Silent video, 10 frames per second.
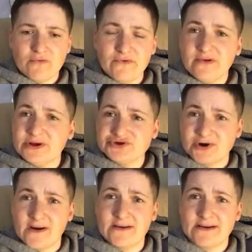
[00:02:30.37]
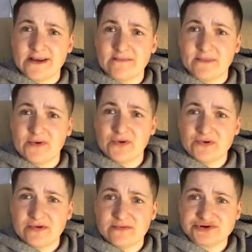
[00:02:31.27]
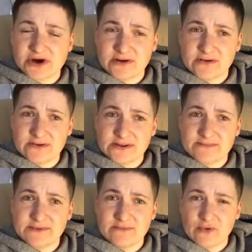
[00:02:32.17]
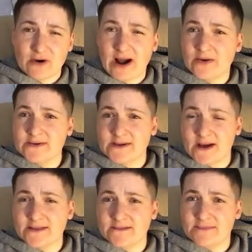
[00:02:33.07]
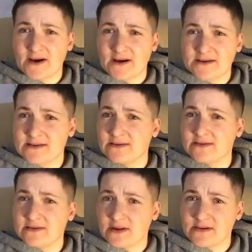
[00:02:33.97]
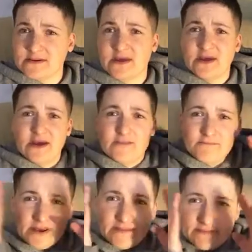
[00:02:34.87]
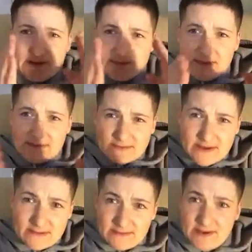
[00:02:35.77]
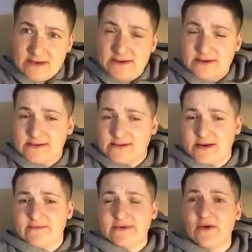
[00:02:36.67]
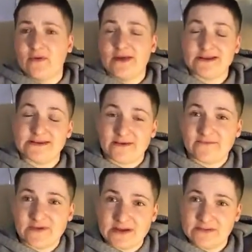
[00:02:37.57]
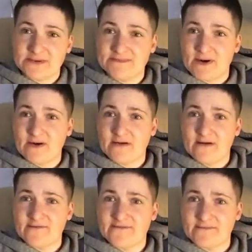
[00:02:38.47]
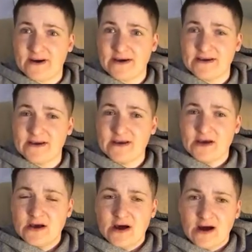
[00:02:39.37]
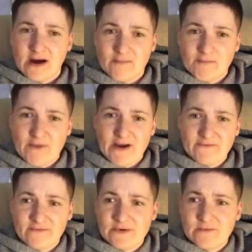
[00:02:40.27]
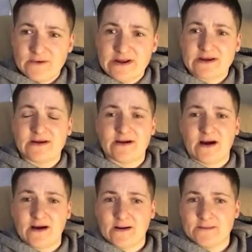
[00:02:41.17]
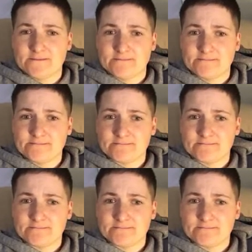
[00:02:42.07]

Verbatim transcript: really trying to get my YouTube channel to be more outside the box than just baby, baby, baby, baby, babies, even though that's definitely going to be part of my um, every week um,